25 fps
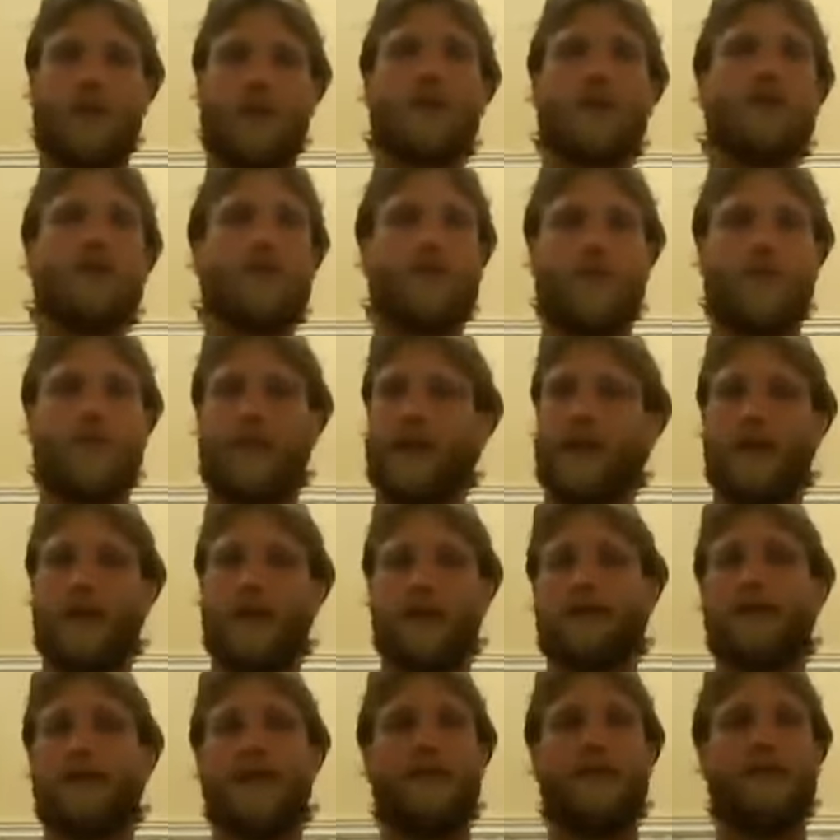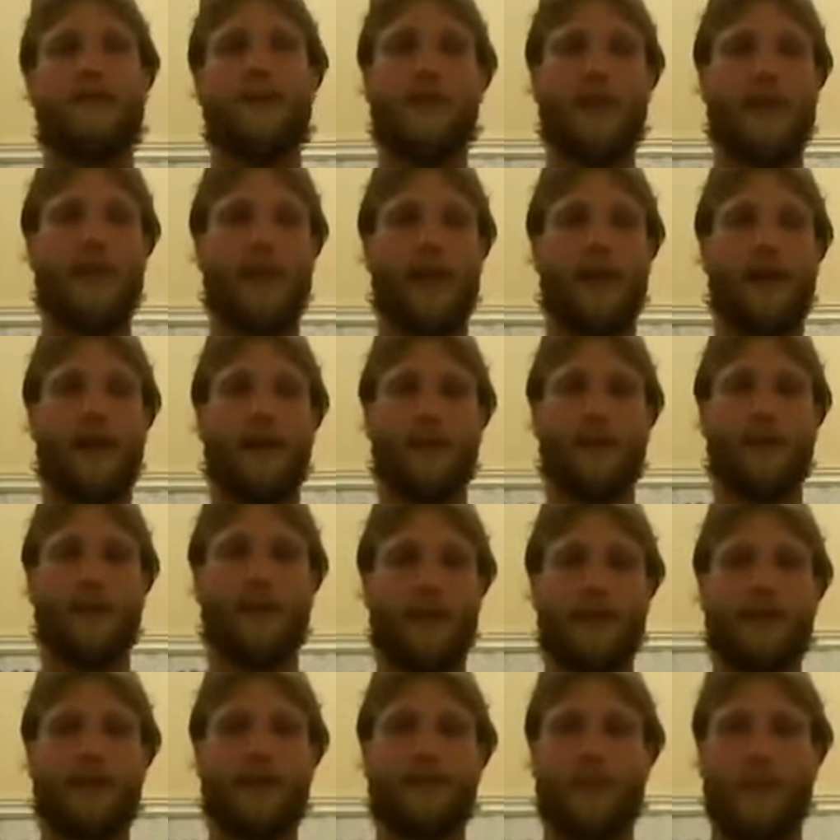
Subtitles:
fan of any guy. But,